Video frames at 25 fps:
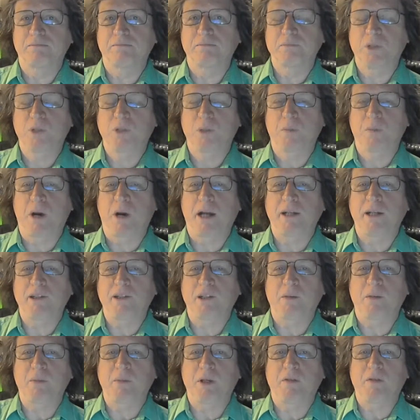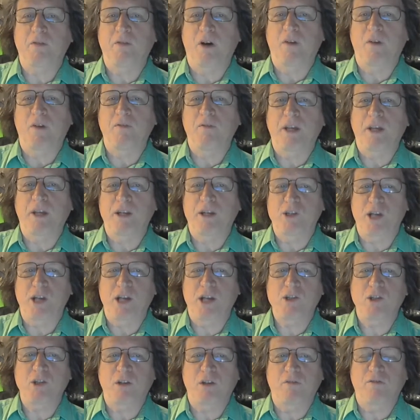your body's going to be involved in
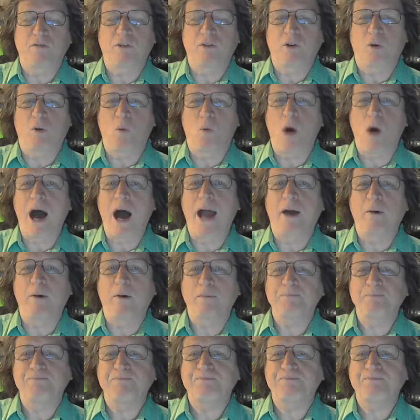digestion for a while.